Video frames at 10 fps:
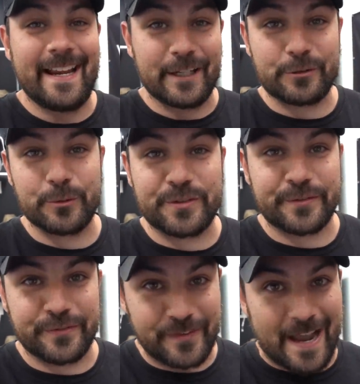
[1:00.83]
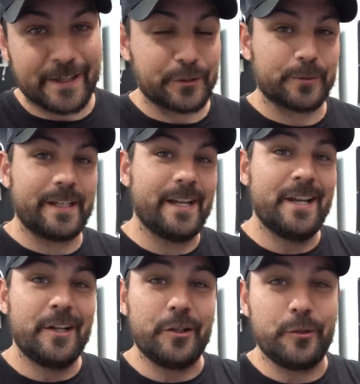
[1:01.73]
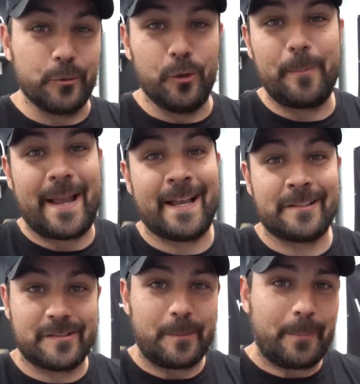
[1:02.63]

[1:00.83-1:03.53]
Andrew's factory dual mass